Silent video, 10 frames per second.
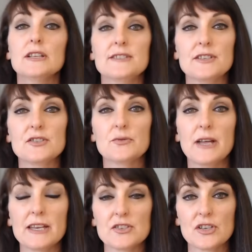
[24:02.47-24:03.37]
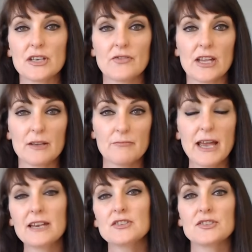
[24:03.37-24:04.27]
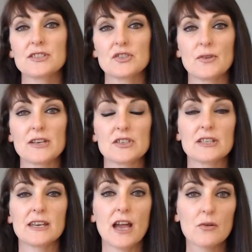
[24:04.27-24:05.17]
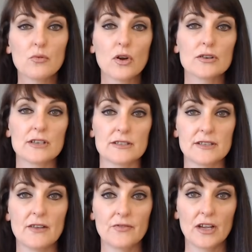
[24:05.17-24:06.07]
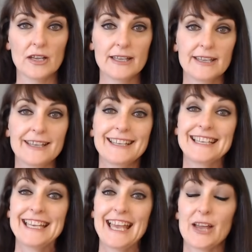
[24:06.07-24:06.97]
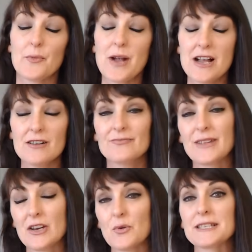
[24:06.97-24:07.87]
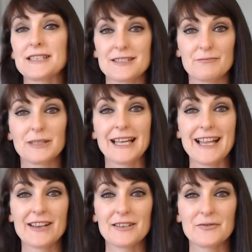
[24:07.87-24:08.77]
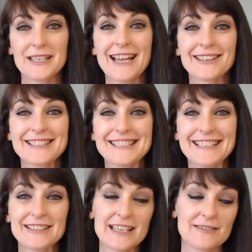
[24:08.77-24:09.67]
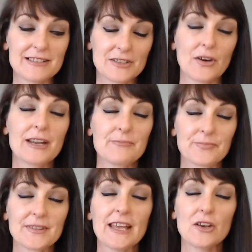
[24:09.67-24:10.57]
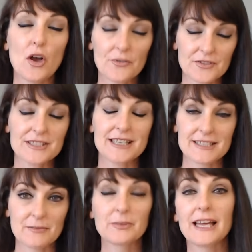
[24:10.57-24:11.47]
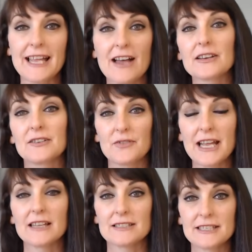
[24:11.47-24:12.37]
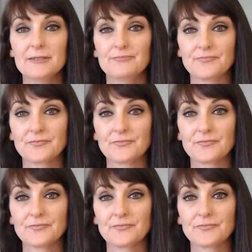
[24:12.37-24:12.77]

a situation, if I can manage a situation, then I won't suffer. Well, that always doesn't play out in reality. That sorry, that often doesn't play out in reality.